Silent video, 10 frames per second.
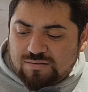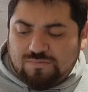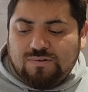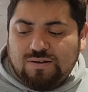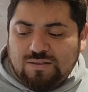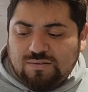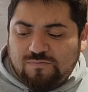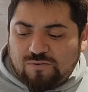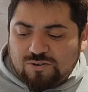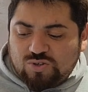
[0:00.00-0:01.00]
what
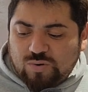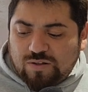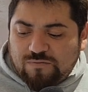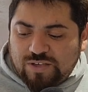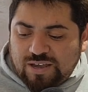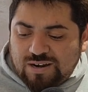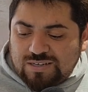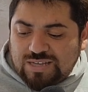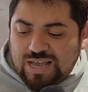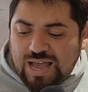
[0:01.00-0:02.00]
for 12
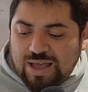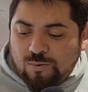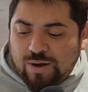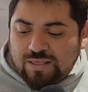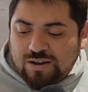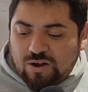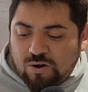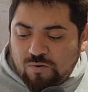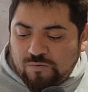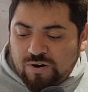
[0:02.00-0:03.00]
years. I want it
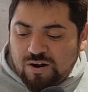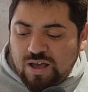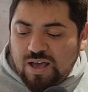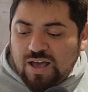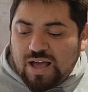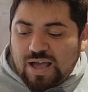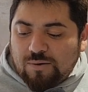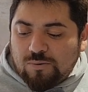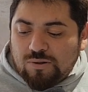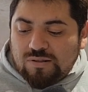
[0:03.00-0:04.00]
over. I
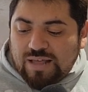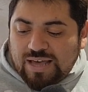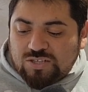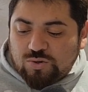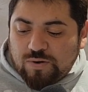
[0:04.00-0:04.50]
would like to